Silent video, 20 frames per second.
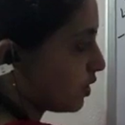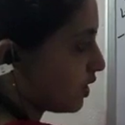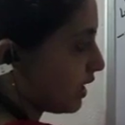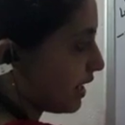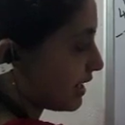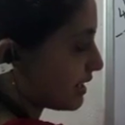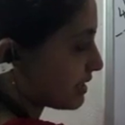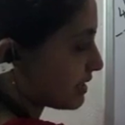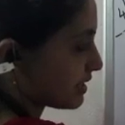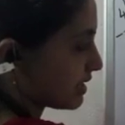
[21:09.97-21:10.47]

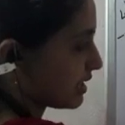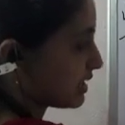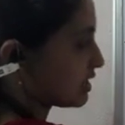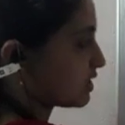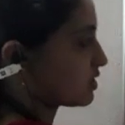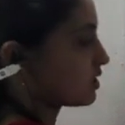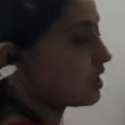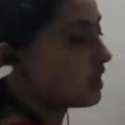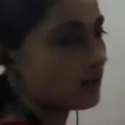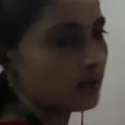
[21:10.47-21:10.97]

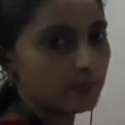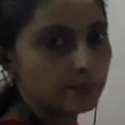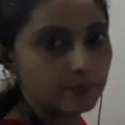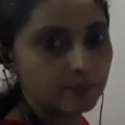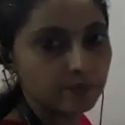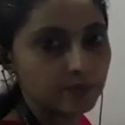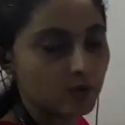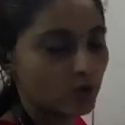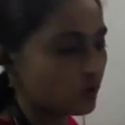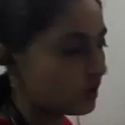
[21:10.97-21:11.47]
etc.
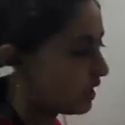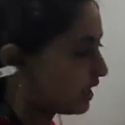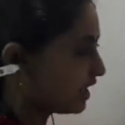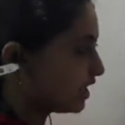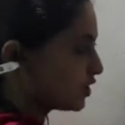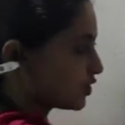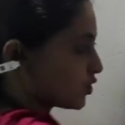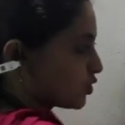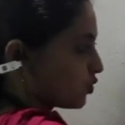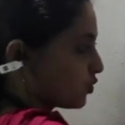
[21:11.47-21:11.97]
Only
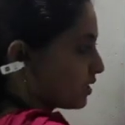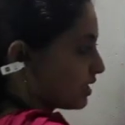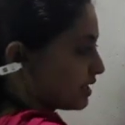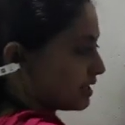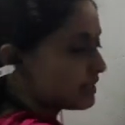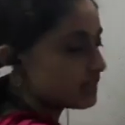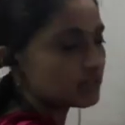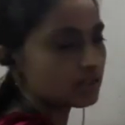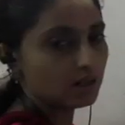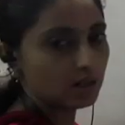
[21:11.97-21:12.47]
2
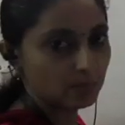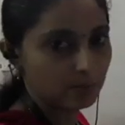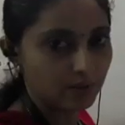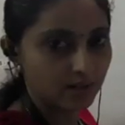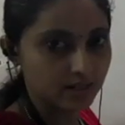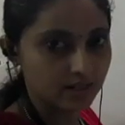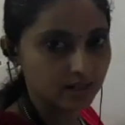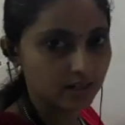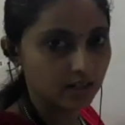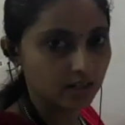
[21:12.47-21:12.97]
is
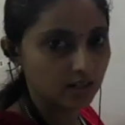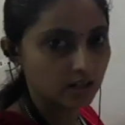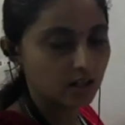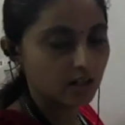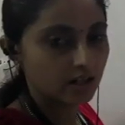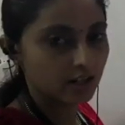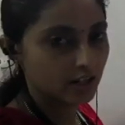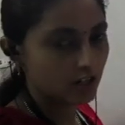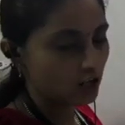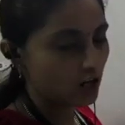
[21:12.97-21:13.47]
repeating.
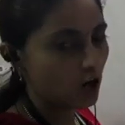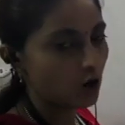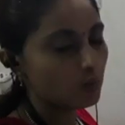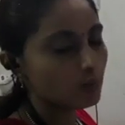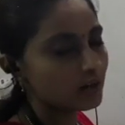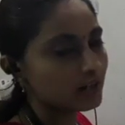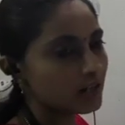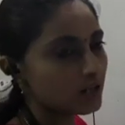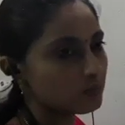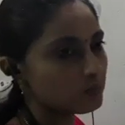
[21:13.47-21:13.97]
Here how
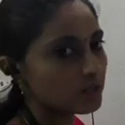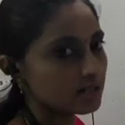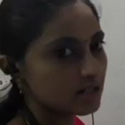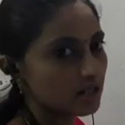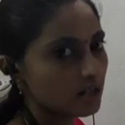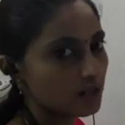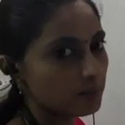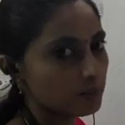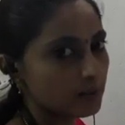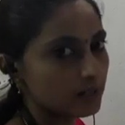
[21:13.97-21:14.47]
many numbers are
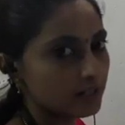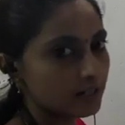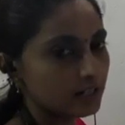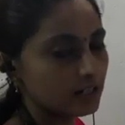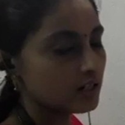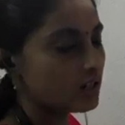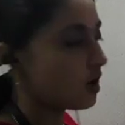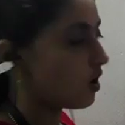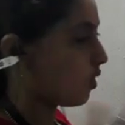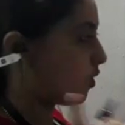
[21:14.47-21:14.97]
repeating?
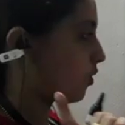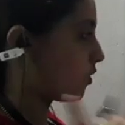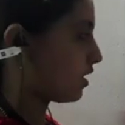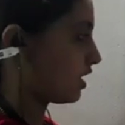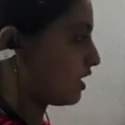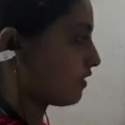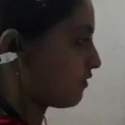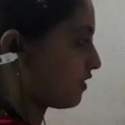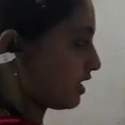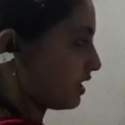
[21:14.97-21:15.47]

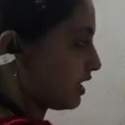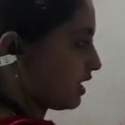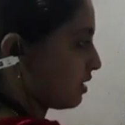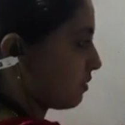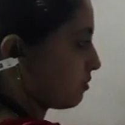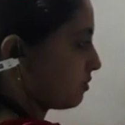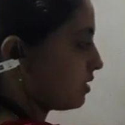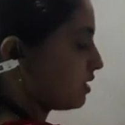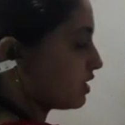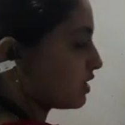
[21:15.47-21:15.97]
Only one
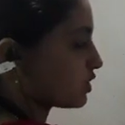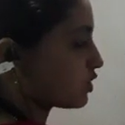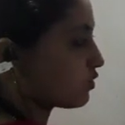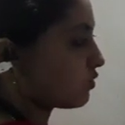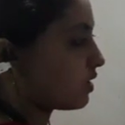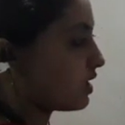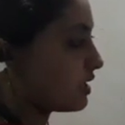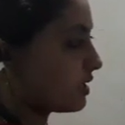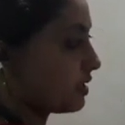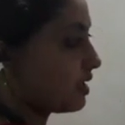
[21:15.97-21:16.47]
number. So
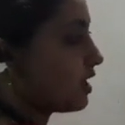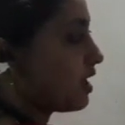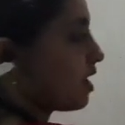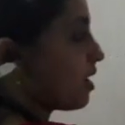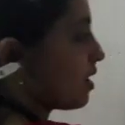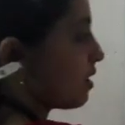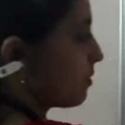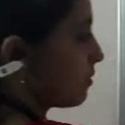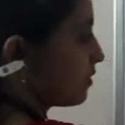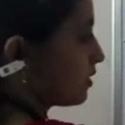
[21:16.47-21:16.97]
what?
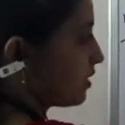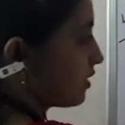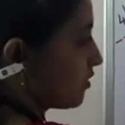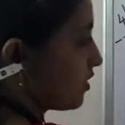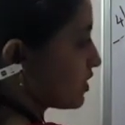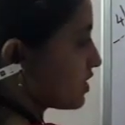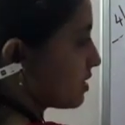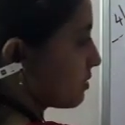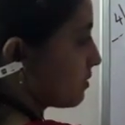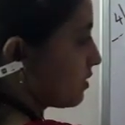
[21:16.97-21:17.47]

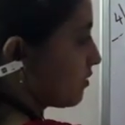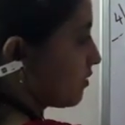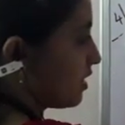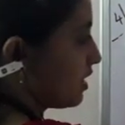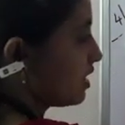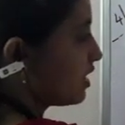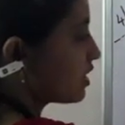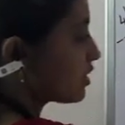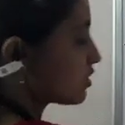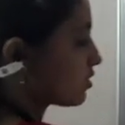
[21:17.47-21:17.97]
Equation number
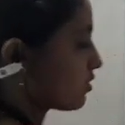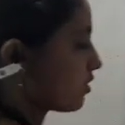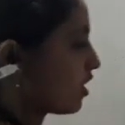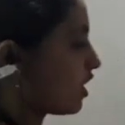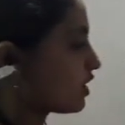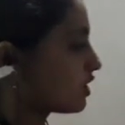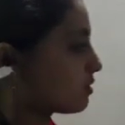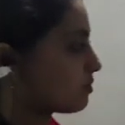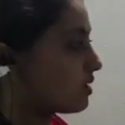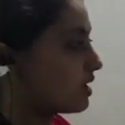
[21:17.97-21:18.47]
1. So you
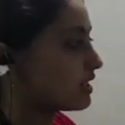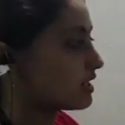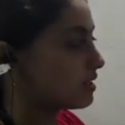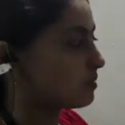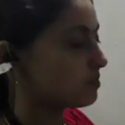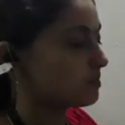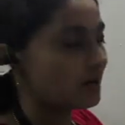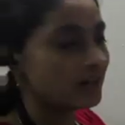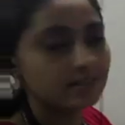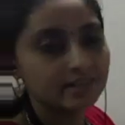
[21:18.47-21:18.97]
have to
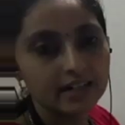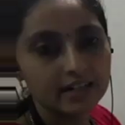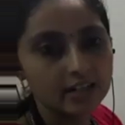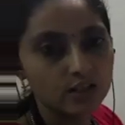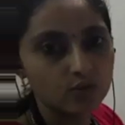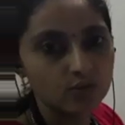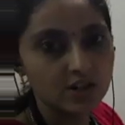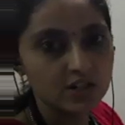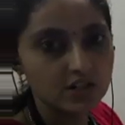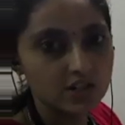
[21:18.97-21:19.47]
multiply that
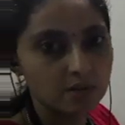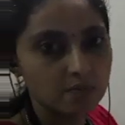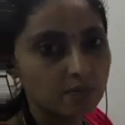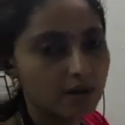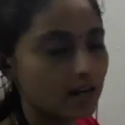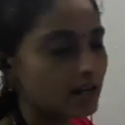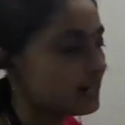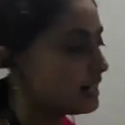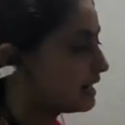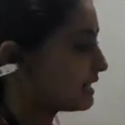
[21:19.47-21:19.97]
equation
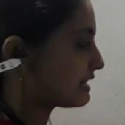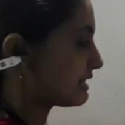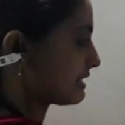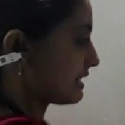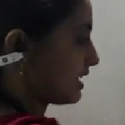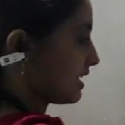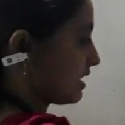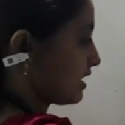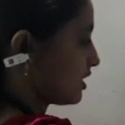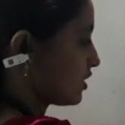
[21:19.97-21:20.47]
by
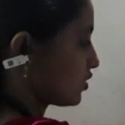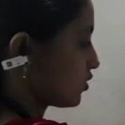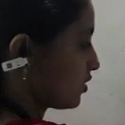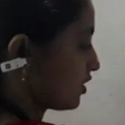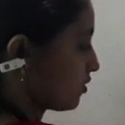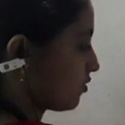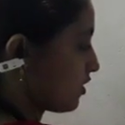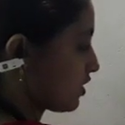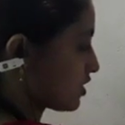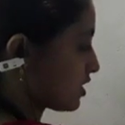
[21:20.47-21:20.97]
10. So
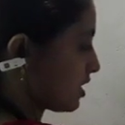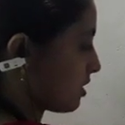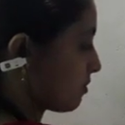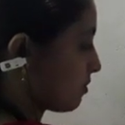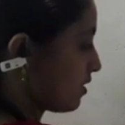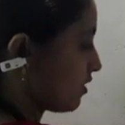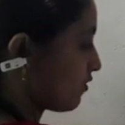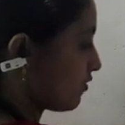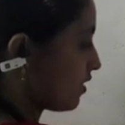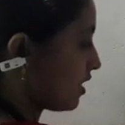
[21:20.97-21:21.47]
equation number
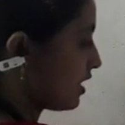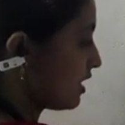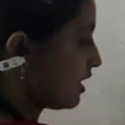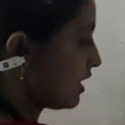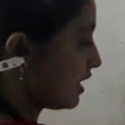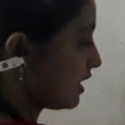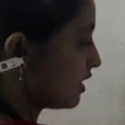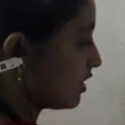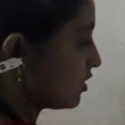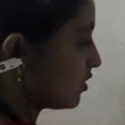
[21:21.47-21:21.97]
1
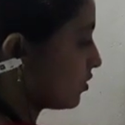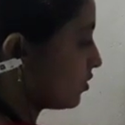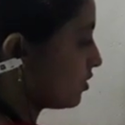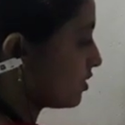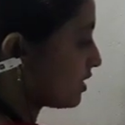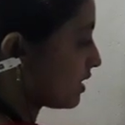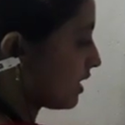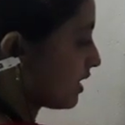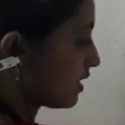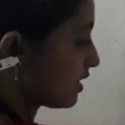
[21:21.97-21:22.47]
into
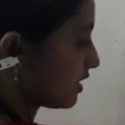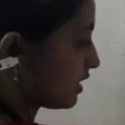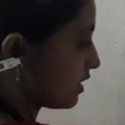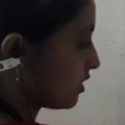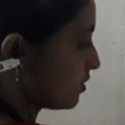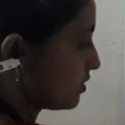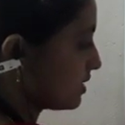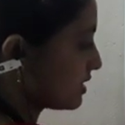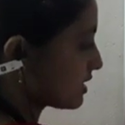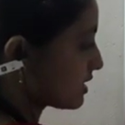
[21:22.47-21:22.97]
10
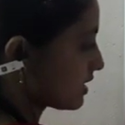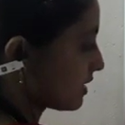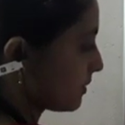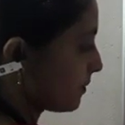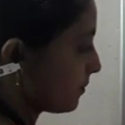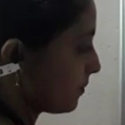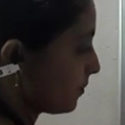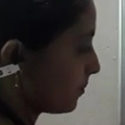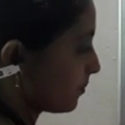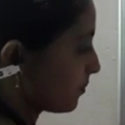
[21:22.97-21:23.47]
gives
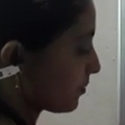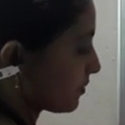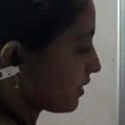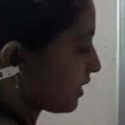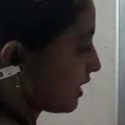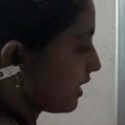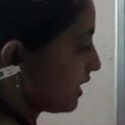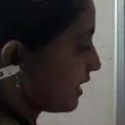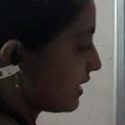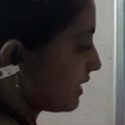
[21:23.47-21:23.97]

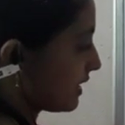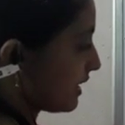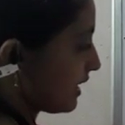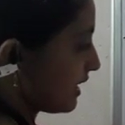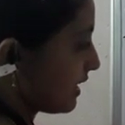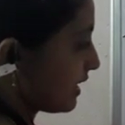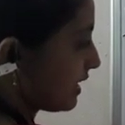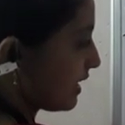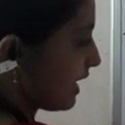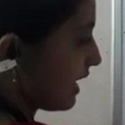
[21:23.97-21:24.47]

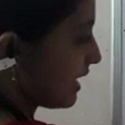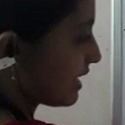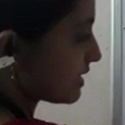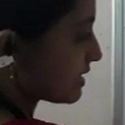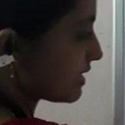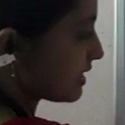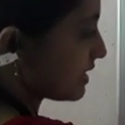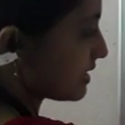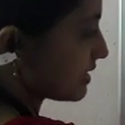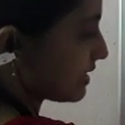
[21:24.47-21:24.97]
10x
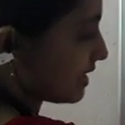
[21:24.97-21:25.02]
is